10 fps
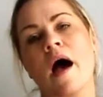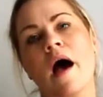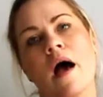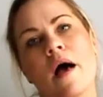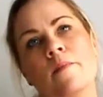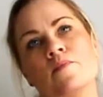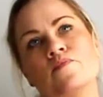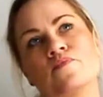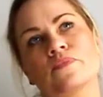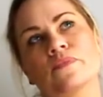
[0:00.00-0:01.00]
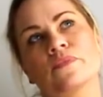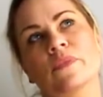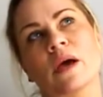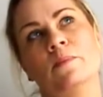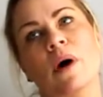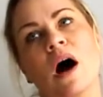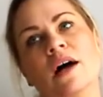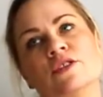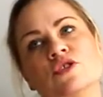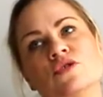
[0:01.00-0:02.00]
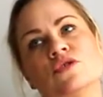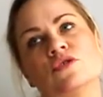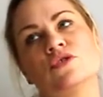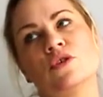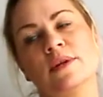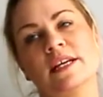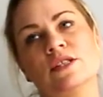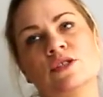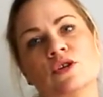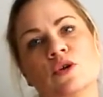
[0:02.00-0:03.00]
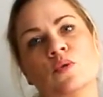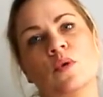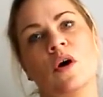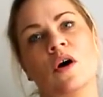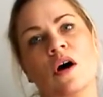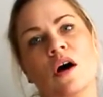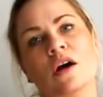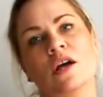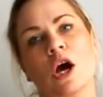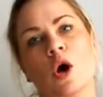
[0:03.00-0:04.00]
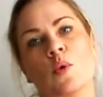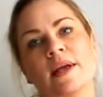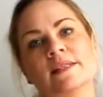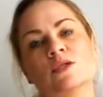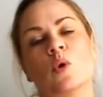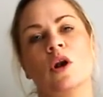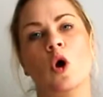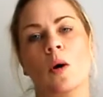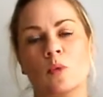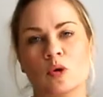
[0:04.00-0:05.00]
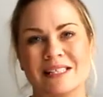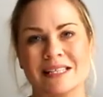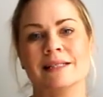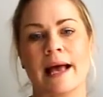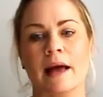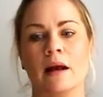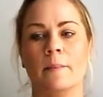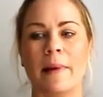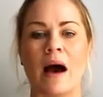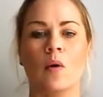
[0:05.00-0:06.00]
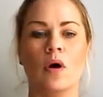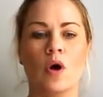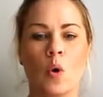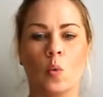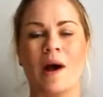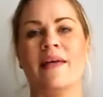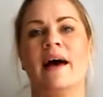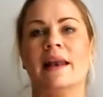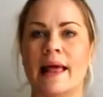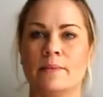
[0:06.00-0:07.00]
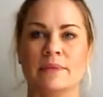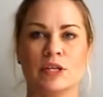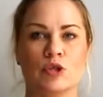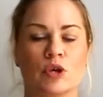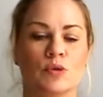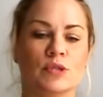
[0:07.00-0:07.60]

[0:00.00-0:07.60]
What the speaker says: but I do need to go into a lot more detail about where that led me to.